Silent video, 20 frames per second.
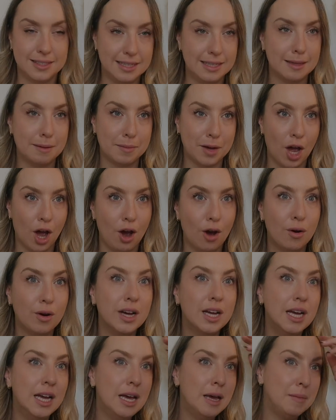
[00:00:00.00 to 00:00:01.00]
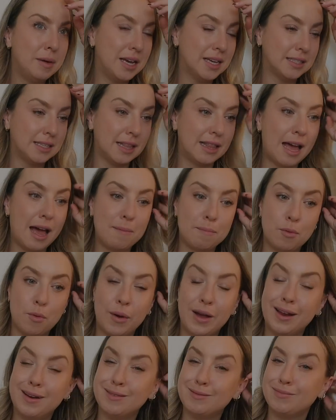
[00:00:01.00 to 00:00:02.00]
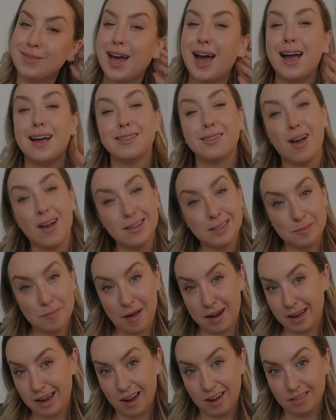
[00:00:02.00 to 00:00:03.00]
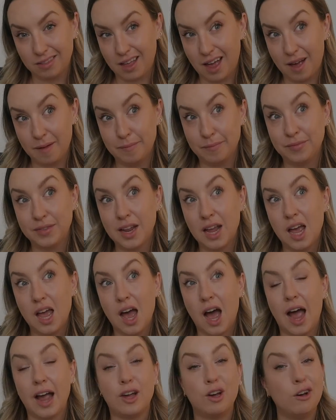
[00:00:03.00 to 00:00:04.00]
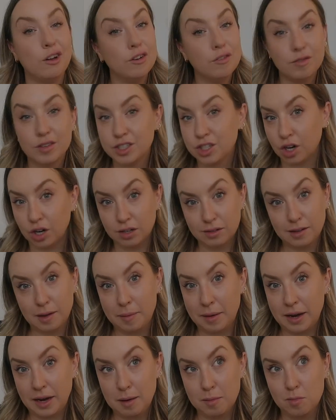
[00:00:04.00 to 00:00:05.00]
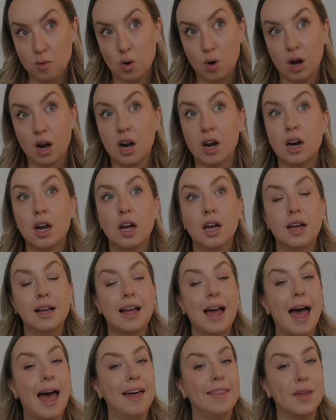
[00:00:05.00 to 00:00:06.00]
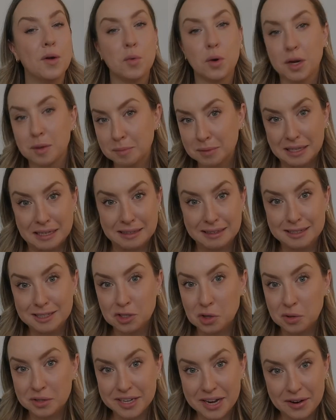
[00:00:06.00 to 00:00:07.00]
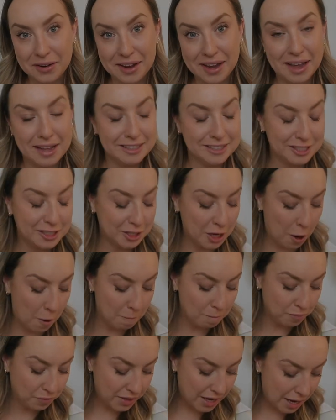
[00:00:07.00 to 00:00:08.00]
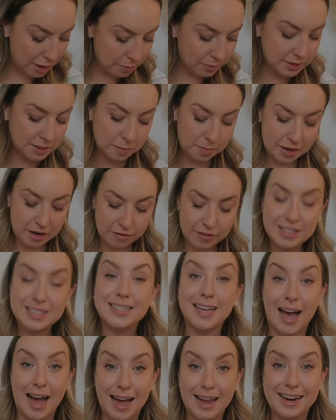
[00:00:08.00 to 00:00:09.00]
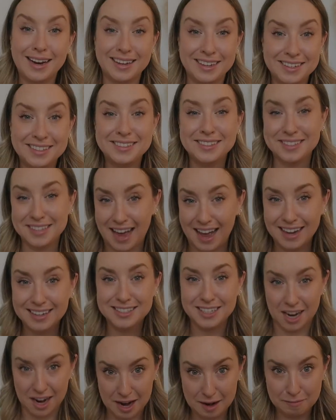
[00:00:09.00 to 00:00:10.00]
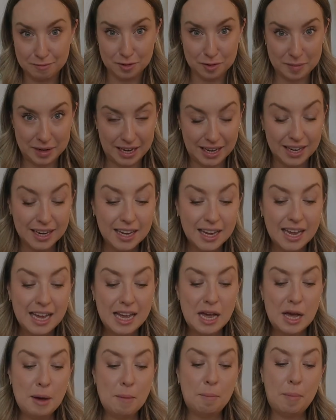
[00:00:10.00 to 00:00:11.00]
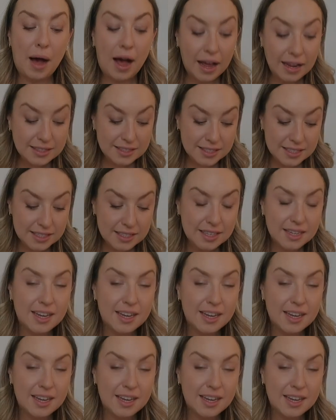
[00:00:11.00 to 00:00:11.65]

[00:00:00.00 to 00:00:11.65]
them go, because at that point I had lost money on them. I couldn't return them anymore, and they were completely sold out again. So it was a bit of a sad time for me, but